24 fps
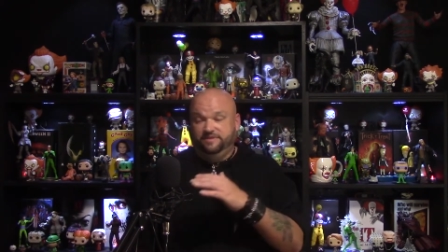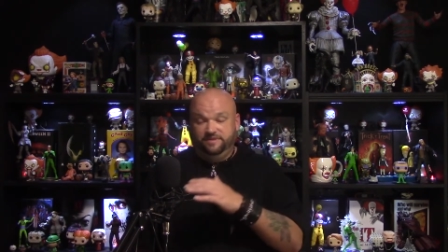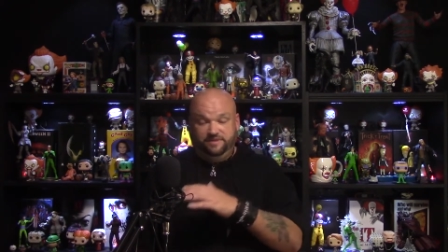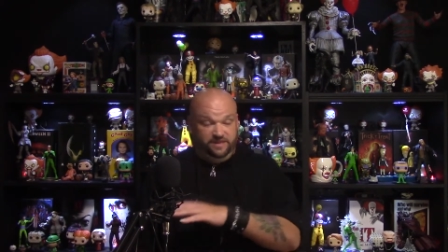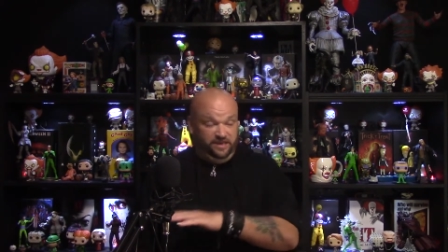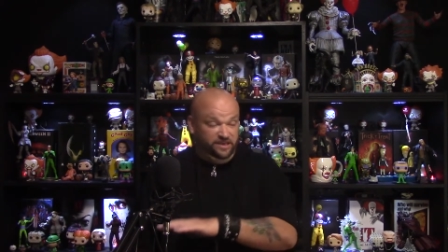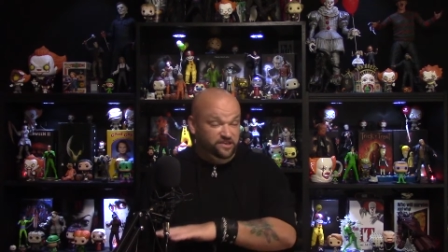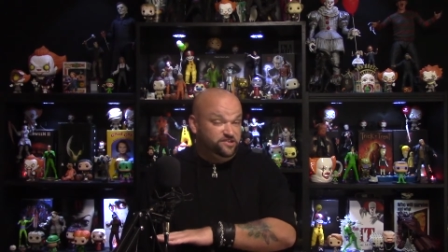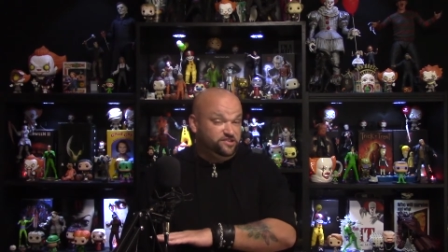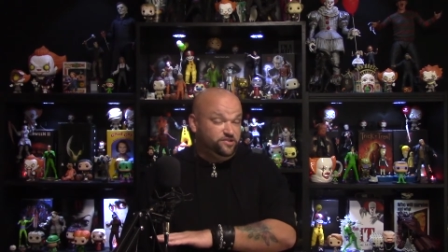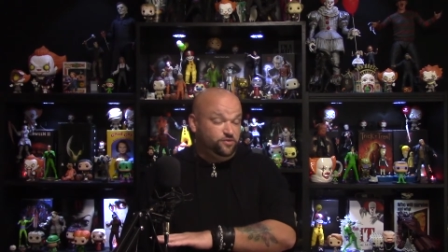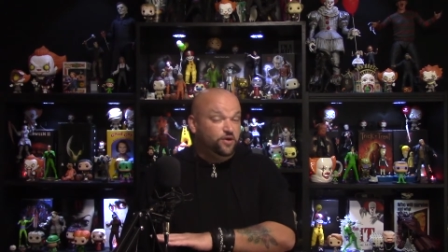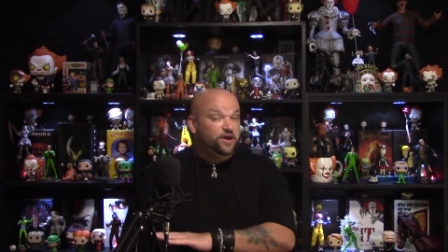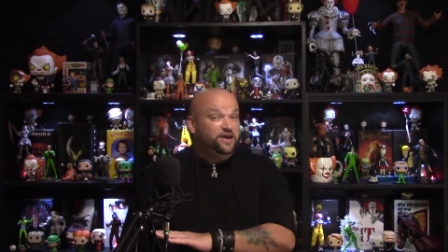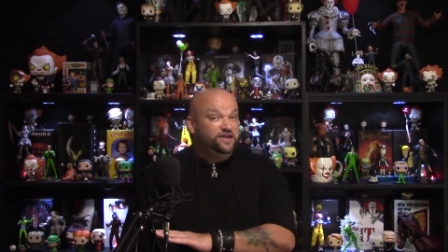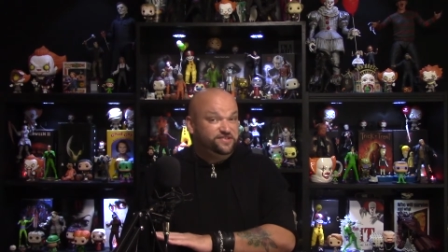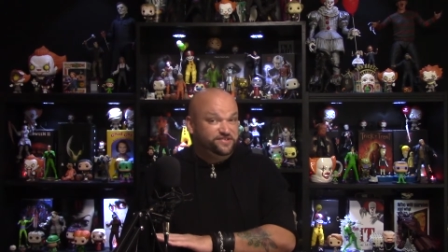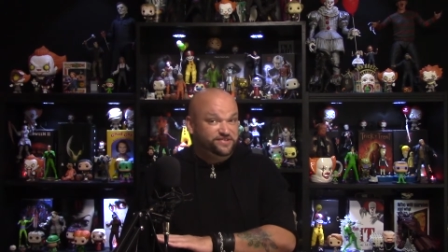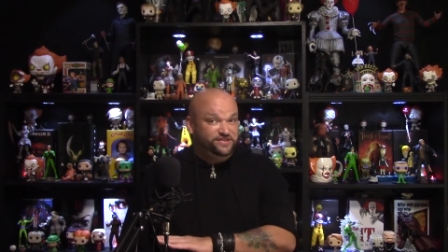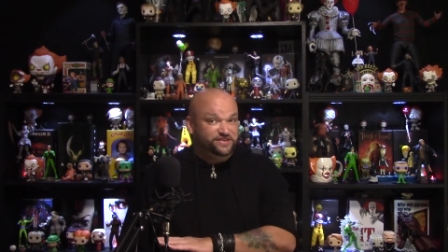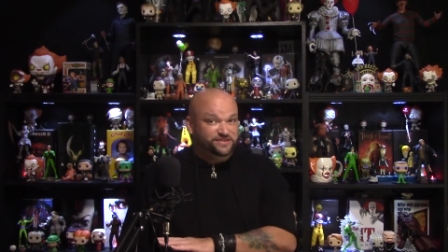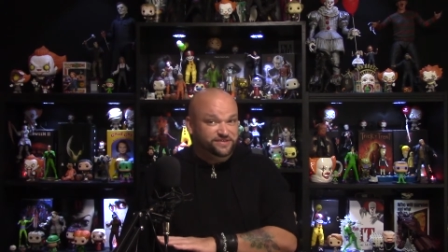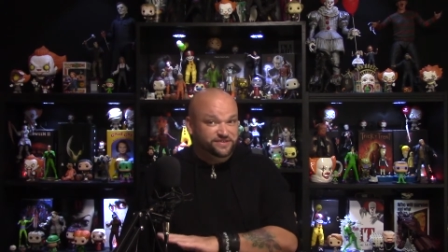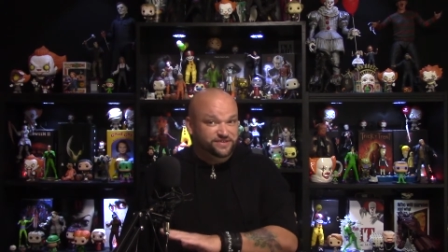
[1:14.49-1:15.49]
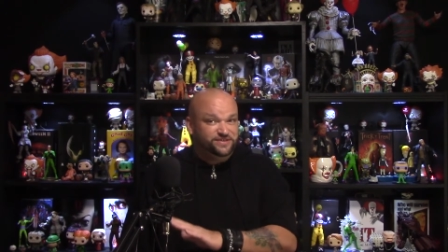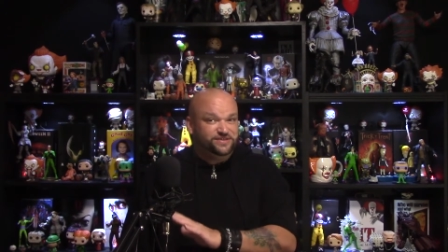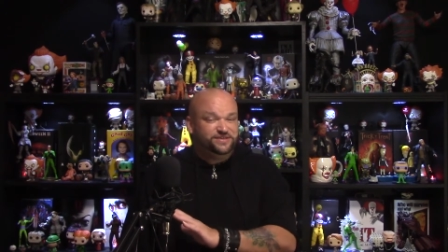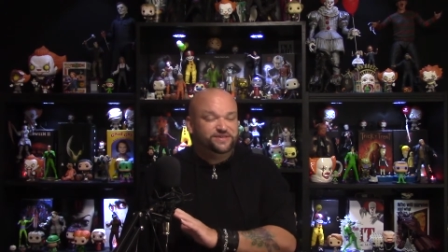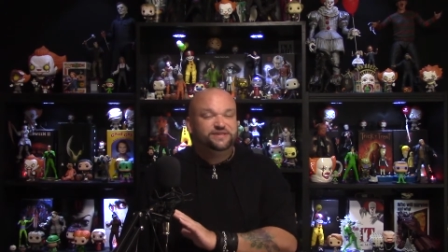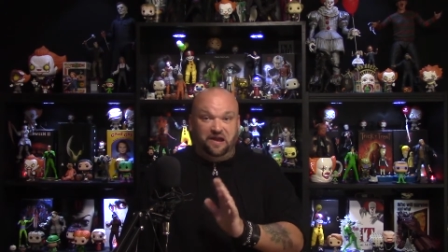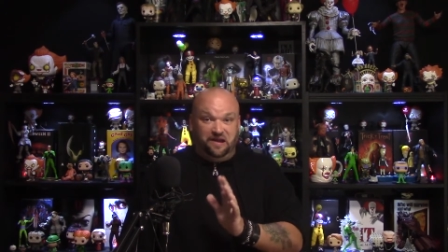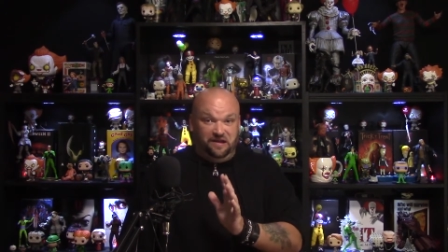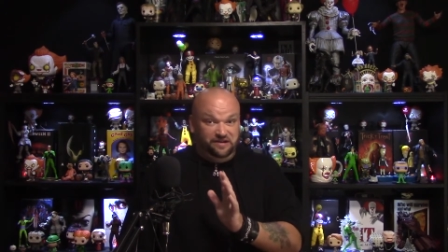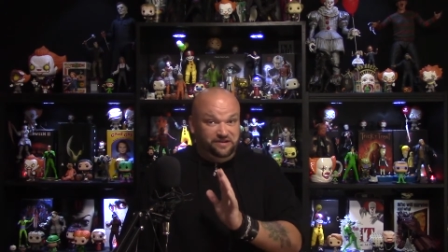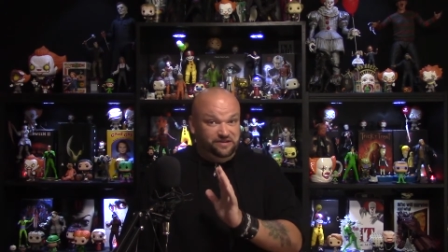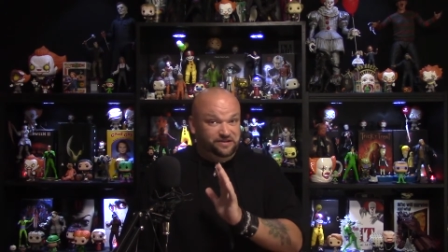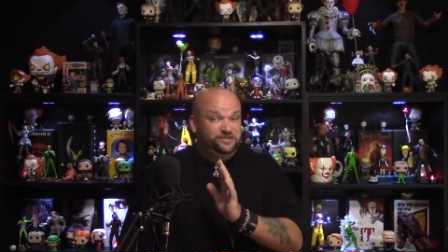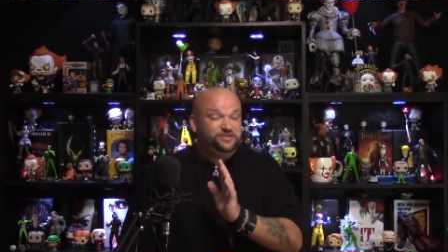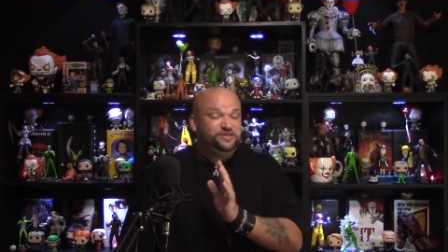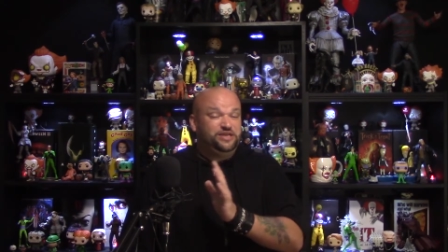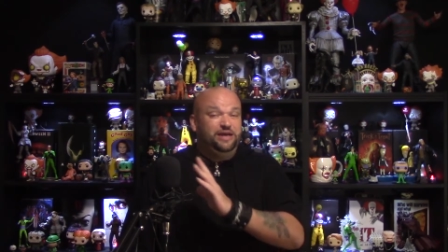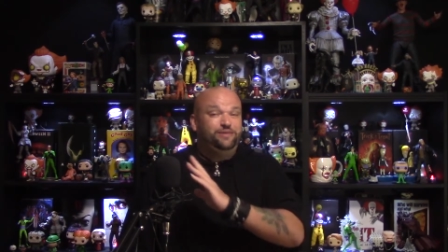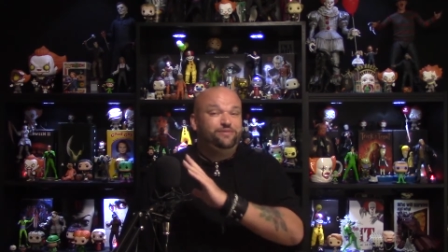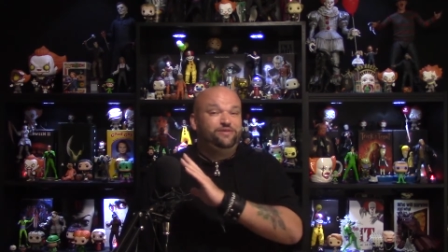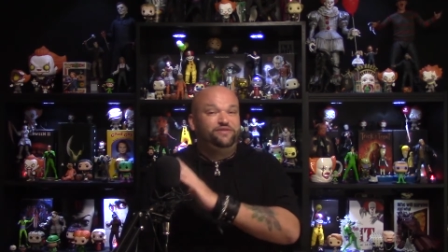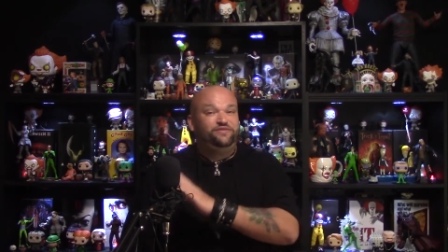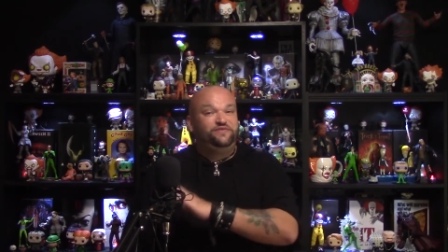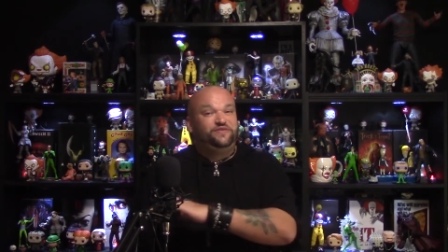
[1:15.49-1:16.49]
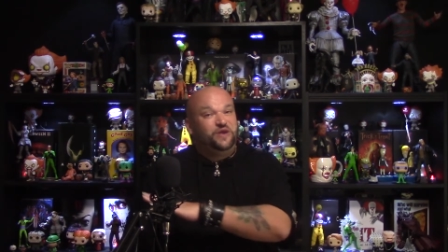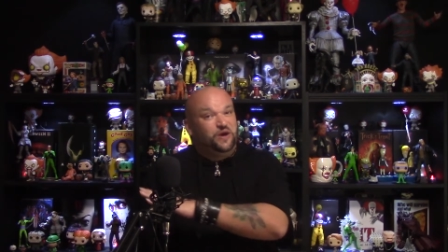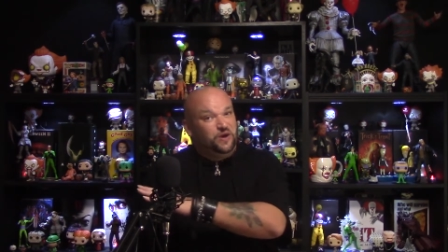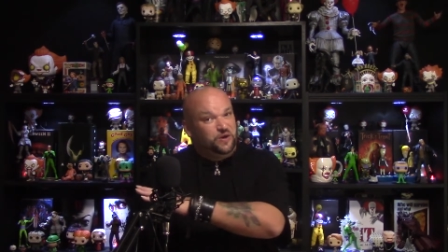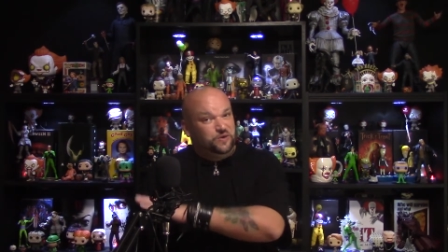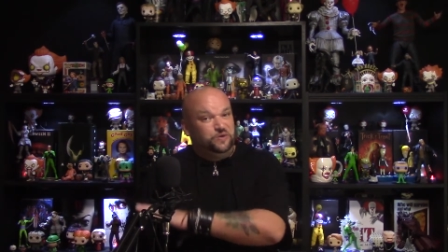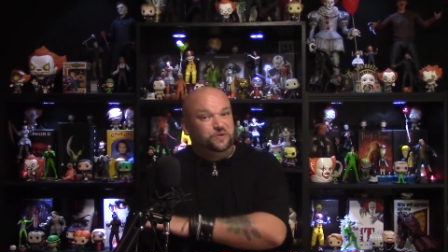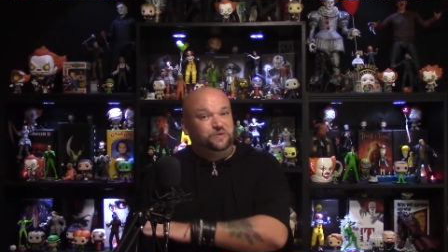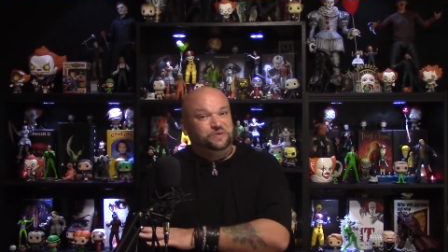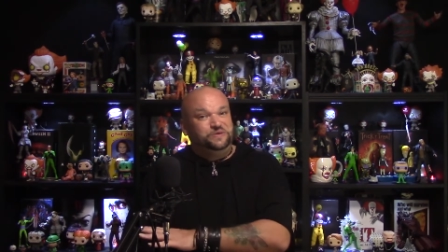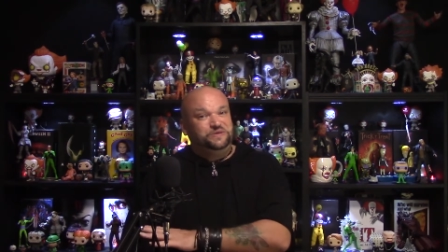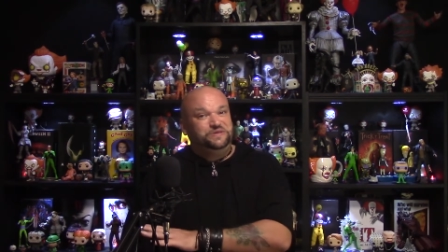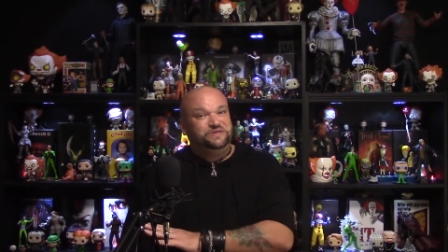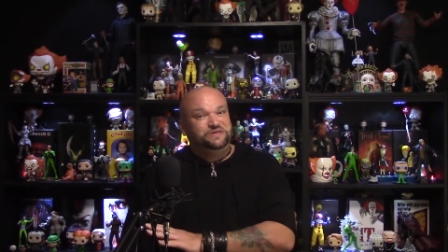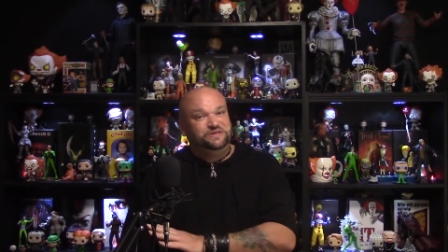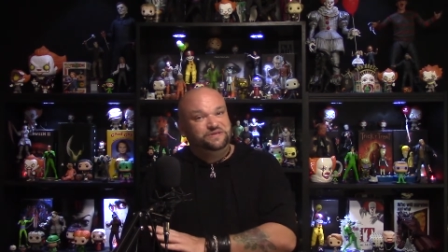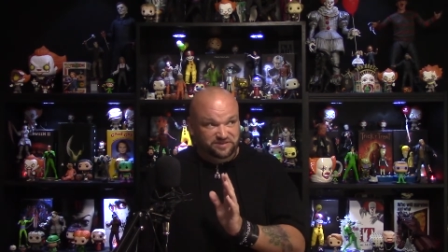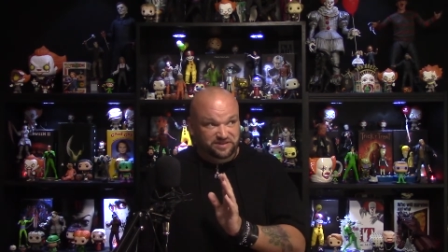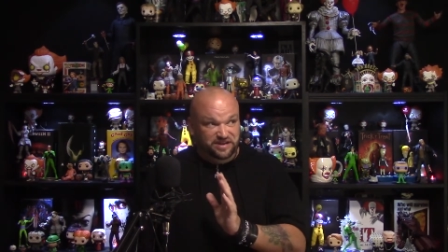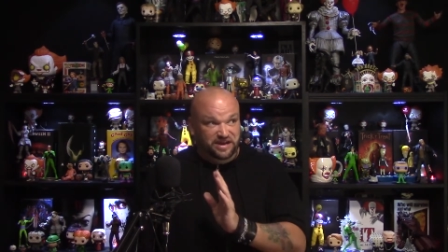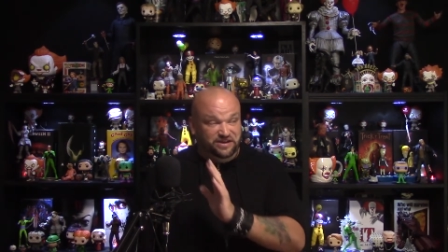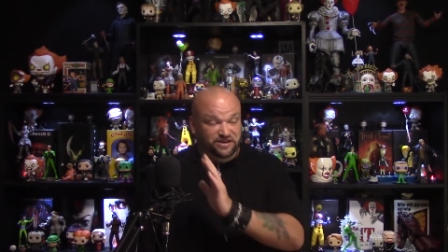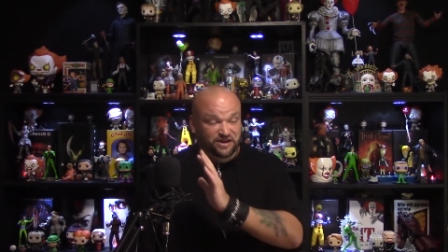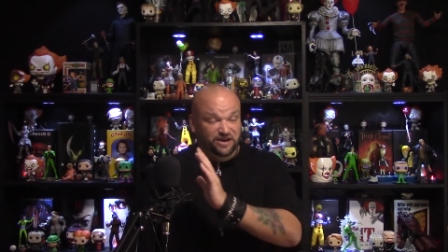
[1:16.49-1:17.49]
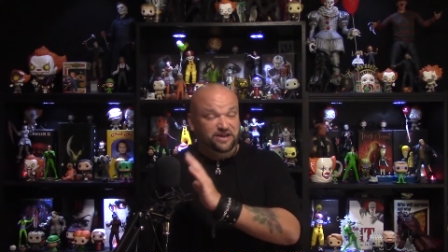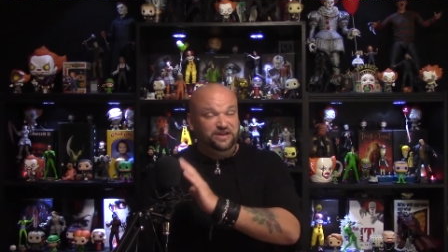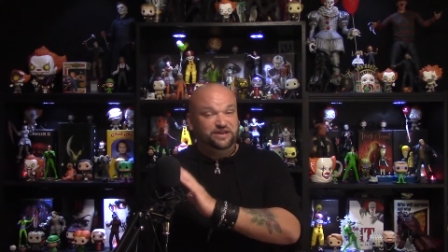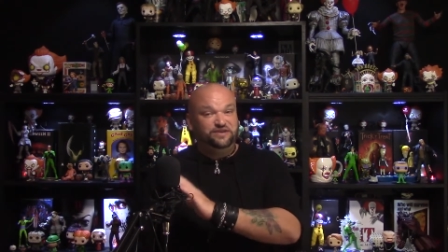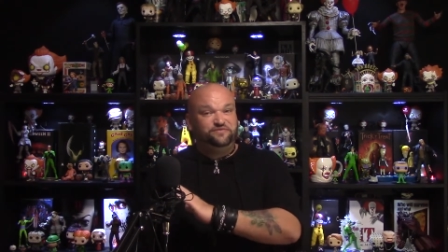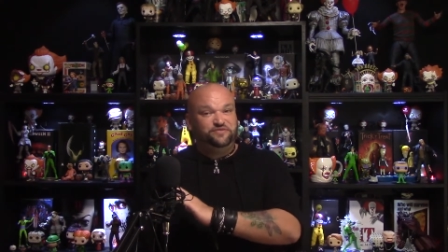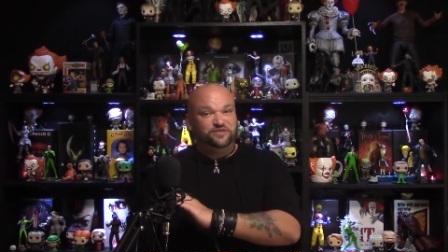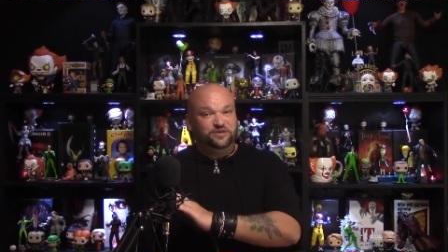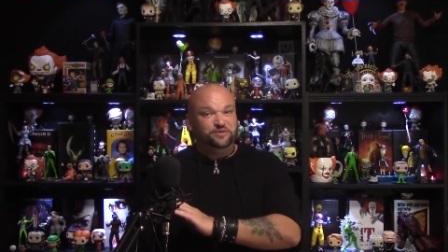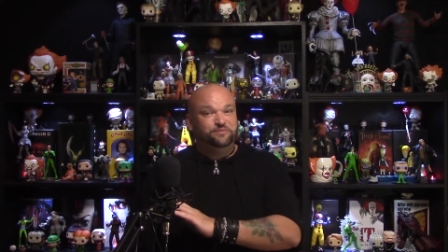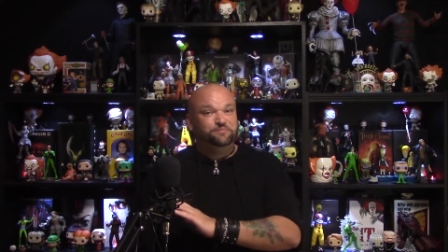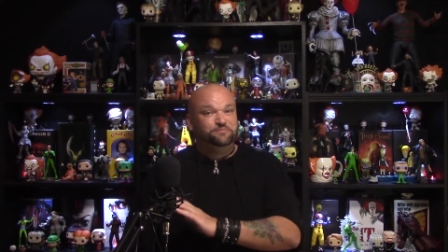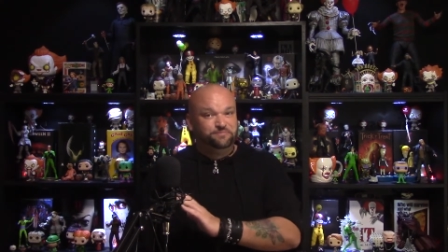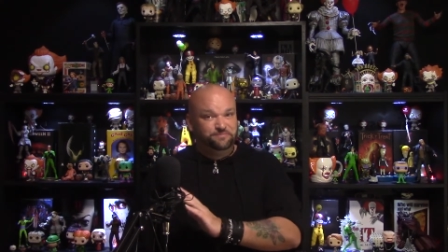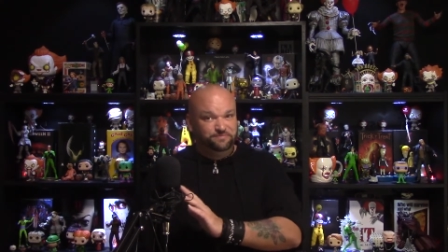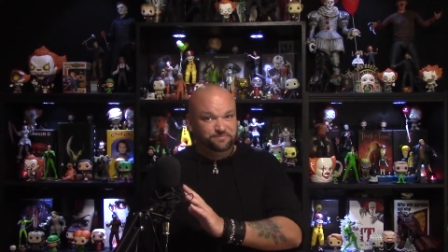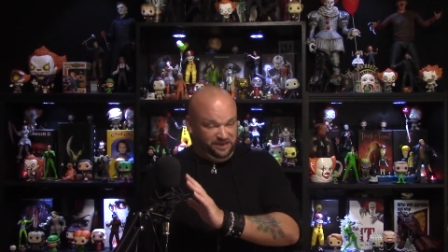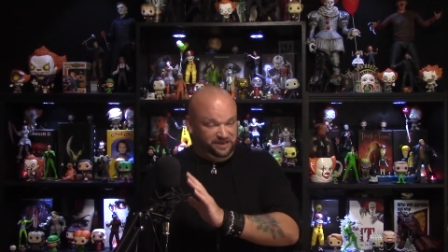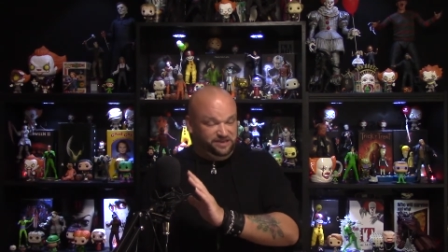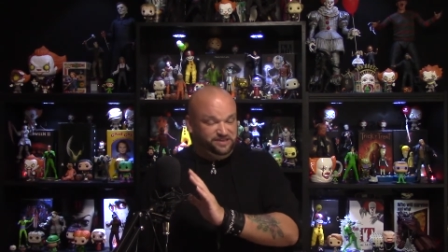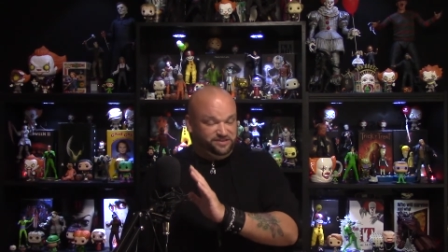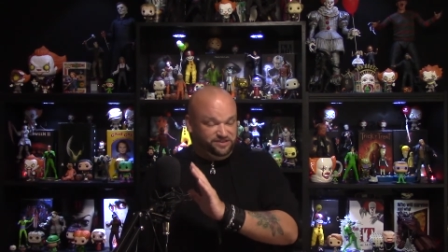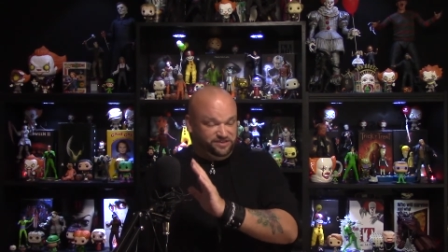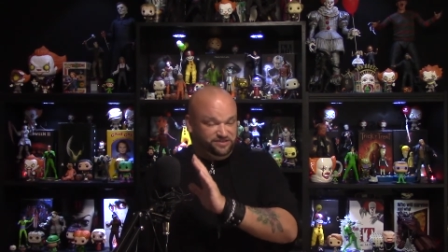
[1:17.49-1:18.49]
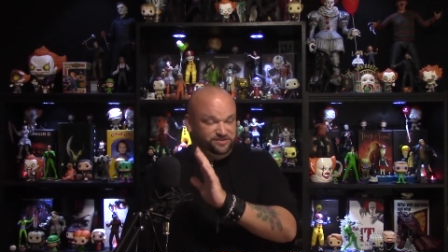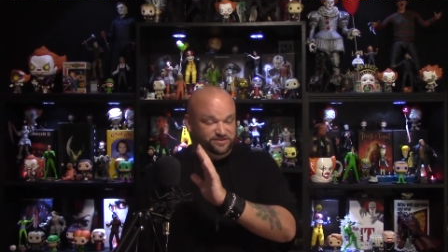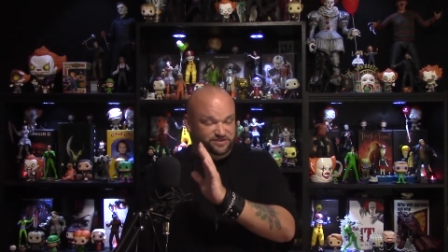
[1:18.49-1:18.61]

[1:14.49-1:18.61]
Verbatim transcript: These questions are some of those. It's not all of them, it's